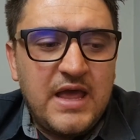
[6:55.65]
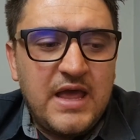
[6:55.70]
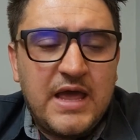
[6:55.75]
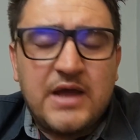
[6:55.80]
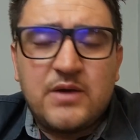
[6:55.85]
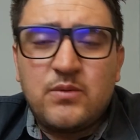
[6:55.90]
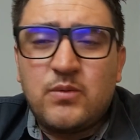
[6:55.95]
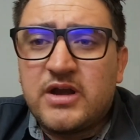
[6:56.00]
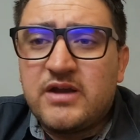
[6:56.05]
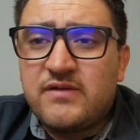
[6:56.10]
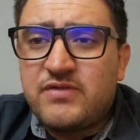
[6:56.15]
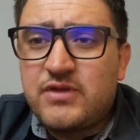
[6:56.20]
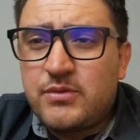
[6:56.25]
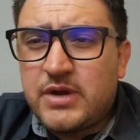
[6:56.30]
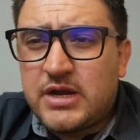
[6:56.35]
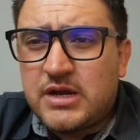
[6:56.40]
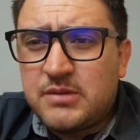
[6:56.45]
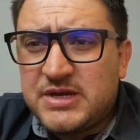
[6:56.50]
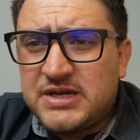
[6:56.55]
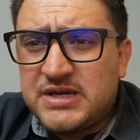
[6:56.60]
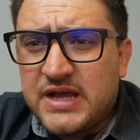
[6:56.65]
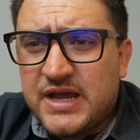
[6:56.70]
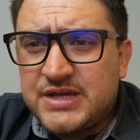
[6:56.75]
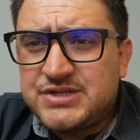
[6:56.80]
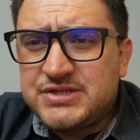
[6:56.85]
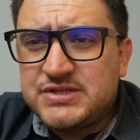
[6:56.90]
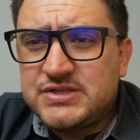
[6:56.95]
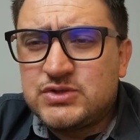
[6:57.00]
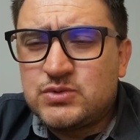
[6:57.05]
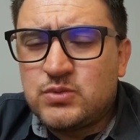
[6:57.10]
And one of the
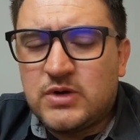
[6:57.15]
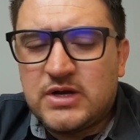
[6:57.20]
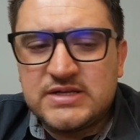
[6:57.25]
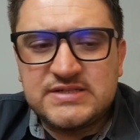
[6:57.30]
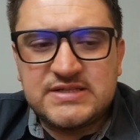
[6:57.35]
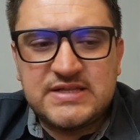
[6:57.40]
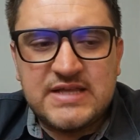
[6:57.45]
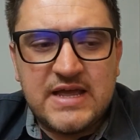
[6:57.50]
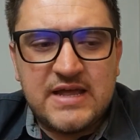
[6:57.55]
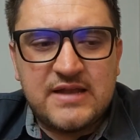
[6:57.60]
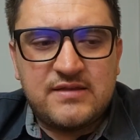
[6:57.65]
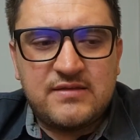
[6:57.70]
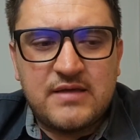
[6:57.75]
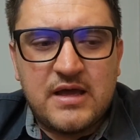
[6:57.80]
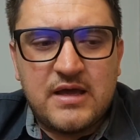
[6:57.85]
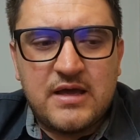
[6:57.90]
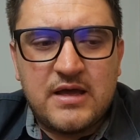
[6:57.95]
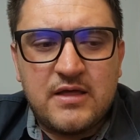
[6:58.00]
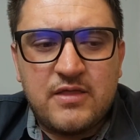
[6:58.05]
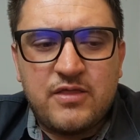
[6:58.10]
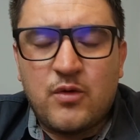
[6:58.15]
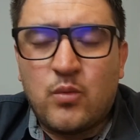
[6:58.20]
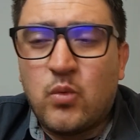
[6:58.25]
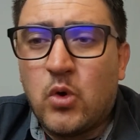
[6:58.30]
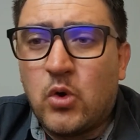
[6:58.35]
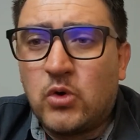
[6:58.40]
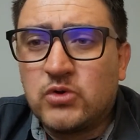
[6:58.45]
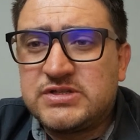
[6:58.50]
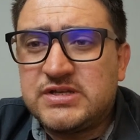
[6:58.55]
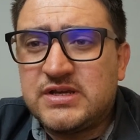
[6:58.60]
recommendations was that uh, the
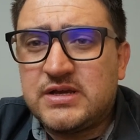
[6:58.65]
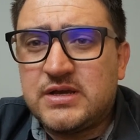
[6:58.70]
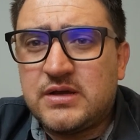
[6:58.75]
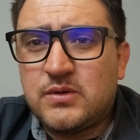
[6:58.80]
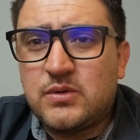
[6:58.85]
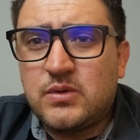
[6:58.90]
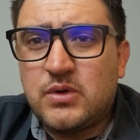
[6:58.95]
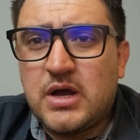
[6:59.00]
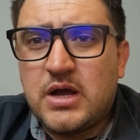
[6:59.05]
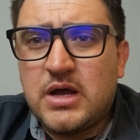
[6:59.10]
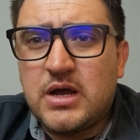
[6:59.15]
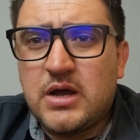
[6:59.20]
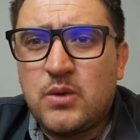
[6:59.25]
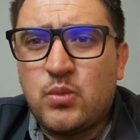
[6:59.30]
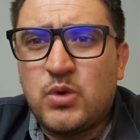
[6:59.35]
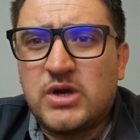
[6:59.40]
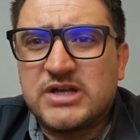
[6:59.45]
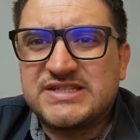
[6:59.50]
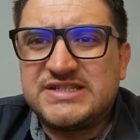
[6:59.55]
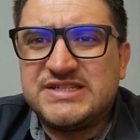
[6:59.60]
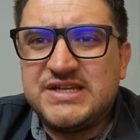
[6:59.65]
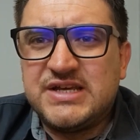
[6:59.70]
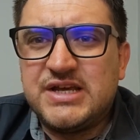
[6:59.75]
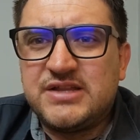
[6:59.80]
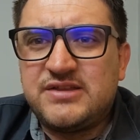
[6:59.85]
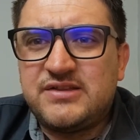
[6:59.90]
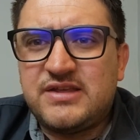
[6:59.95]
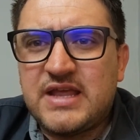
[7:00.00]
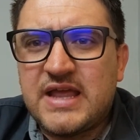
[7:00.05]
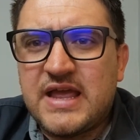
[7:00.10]
water uh, was
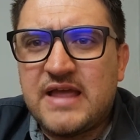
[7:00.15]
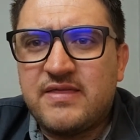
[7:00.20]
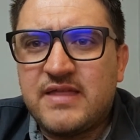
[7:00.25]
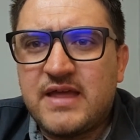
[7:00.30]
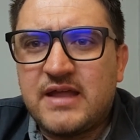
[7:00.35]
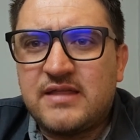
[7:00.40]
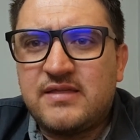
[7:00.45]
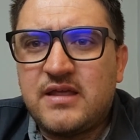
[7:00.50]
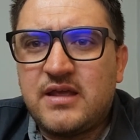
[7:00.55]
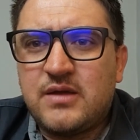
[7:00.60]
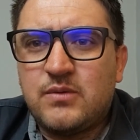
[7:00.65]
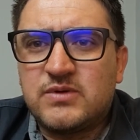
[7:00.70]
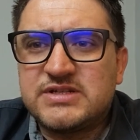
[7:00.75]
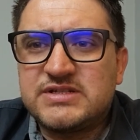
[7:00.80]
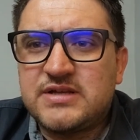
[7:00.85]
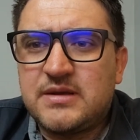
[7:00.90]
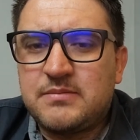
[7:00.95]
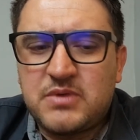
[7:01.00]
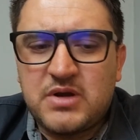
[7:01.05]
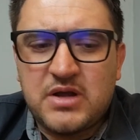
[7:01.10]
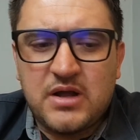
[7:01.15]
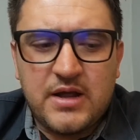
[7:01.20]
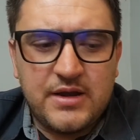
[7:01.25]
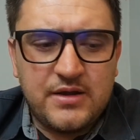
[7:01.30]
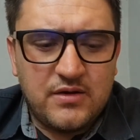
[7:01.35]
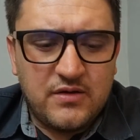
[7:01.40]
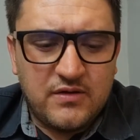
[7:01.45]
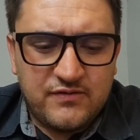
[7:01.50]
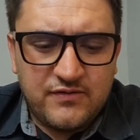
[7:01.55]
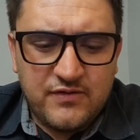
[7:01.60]
dirty and that there was some
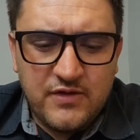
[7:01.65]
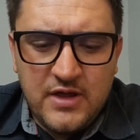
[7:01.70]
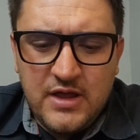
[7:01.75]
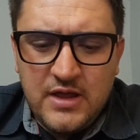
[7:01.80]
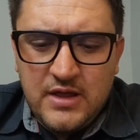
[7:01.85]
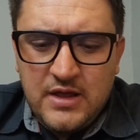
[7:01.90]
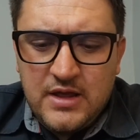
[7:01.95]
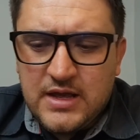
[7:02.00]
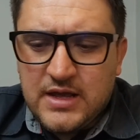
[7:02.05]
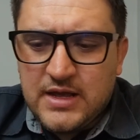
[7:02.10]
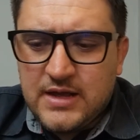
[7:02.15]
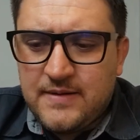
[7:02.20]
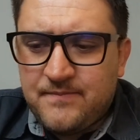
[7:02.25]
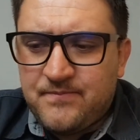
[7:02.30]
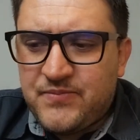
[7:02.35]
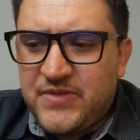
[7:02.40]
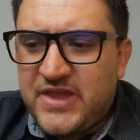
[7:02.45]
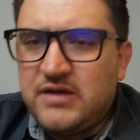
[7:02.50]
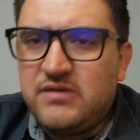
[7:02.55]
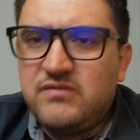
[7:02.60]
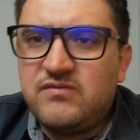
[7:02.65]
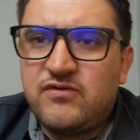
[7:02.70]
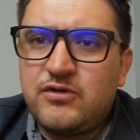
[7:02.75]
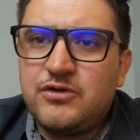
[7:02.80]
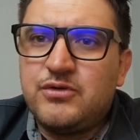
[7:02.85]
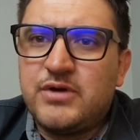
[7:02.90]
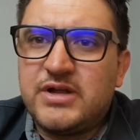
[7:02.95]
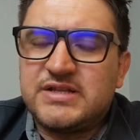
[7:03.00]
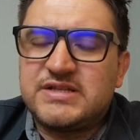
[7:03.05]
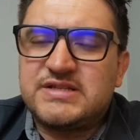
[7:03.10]
kind of um,
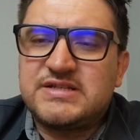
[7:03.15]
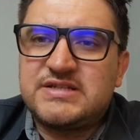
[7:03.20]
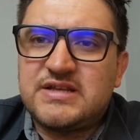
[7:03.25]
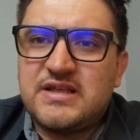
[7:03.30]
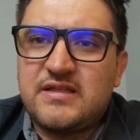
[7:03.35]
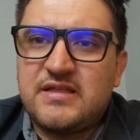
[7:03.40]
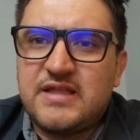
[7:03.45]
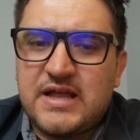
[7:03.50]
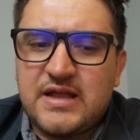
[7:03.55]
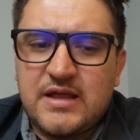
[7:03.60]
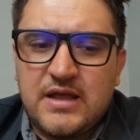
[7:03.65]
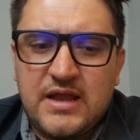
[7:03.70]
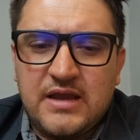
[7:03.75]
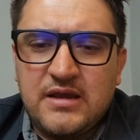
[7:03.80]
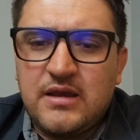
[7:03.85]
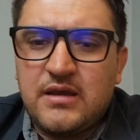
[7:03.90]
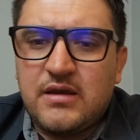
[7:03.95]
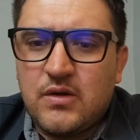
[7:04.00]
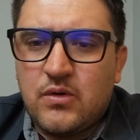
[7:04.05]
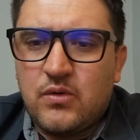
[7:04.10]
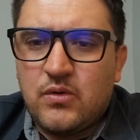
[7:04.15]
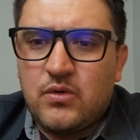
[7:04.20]
influence that in